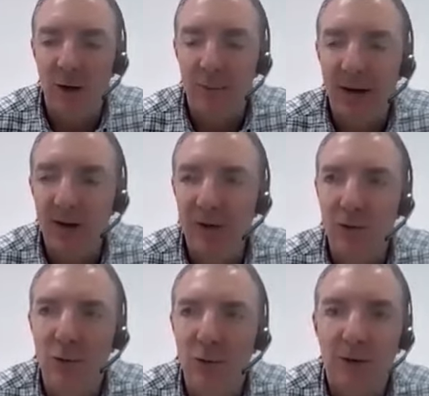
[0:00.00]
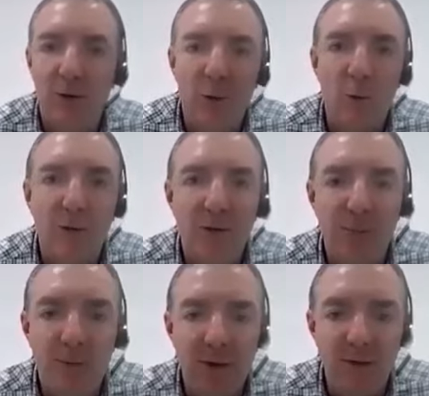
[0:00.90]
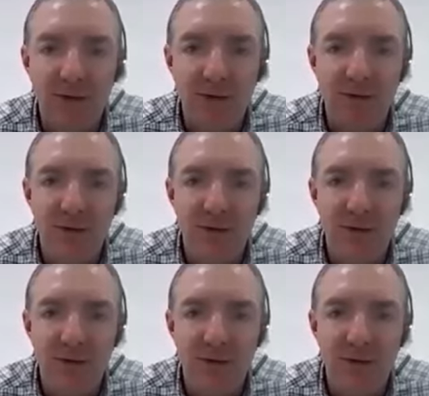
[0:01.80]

make sure that all those parties